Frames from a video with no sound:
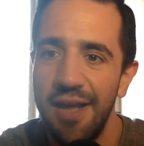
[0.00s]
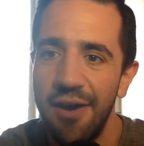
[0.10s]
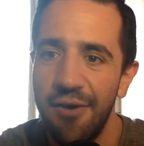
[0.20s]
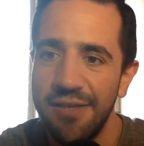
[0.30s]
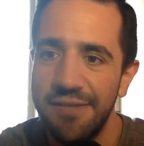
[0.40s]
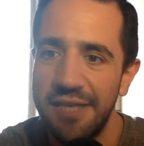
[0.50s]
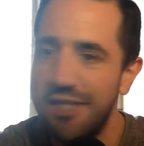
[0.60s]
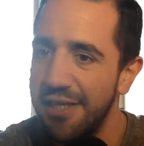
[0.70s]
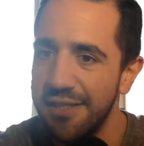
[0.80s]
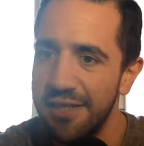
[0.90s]
Altiv says
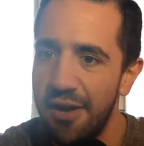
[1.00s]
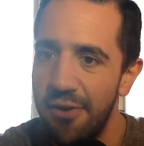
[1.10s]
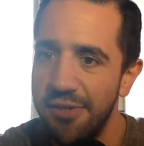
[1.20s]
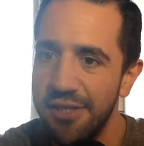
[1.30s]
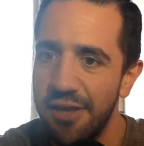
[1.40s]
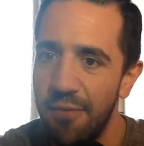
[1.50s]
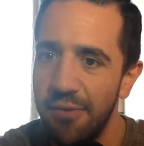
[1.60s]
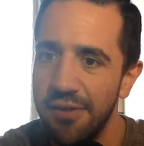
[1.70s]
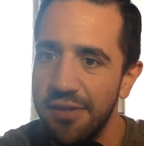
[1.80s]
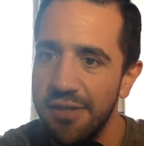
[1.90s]
she doesn't know, just don't
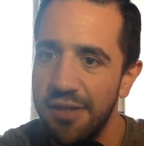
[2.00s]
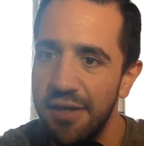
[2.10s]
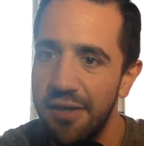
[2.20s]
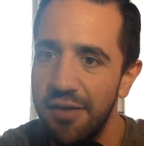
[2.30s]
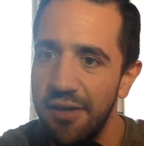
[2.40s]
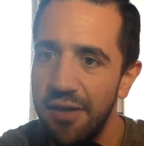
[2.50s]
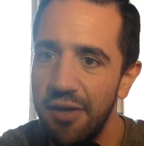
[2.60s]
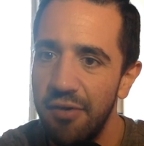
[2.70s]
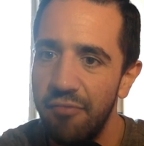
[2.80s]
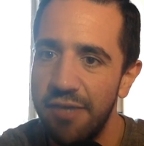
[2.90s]
want to
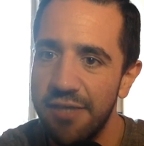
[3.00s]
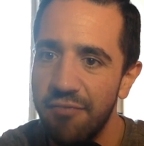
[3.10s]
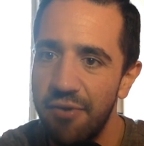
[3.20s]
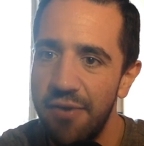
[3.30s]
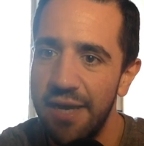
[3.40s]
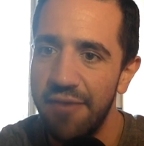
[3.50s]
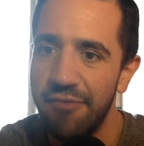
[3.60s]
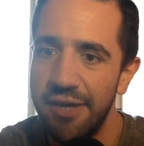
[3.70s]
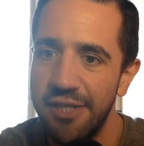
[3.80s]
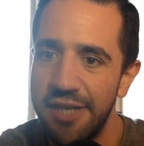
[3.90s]
risk ruining a
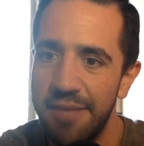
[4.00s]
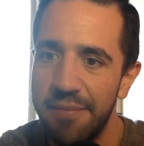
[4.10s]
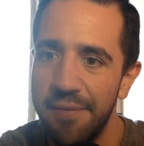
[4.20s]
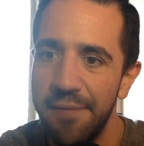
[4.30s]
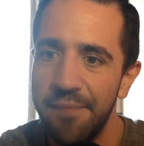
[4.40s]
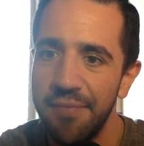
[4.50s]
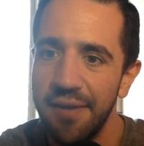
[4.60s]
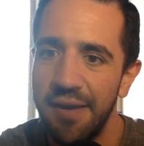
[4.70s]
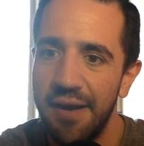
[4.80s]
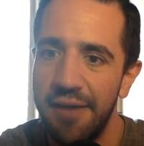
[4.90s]
friendship.
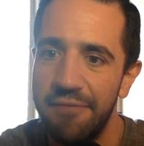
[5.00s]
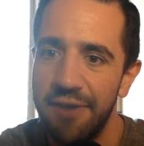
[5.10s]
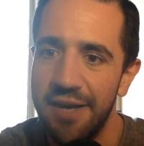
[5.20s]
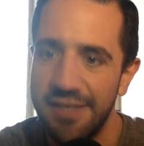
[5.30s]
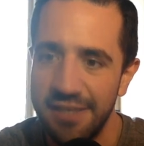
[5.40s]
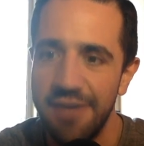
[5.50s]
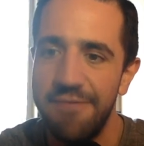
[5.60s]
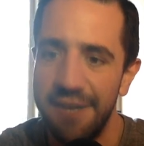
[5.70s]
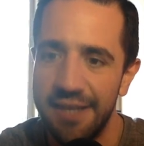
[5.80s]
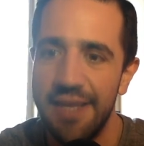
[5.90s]
And Violet says, I
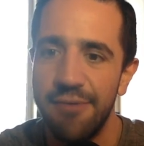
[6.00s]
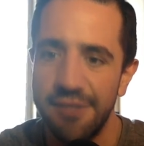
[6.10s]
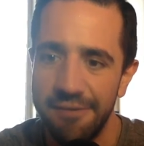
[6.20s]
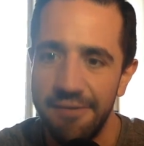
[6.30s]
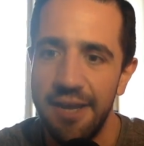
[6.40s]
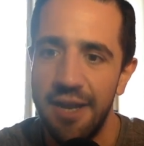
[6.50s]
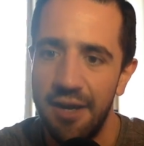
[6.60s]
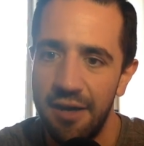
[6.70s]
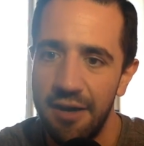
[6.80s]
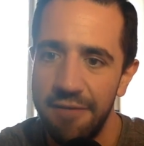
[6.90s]
figured that was the fear.
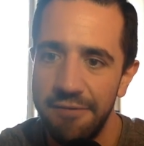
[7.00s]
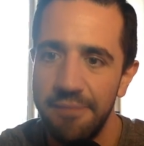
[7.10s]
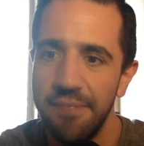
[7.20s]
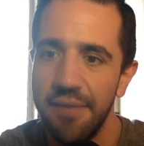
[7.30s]
Love.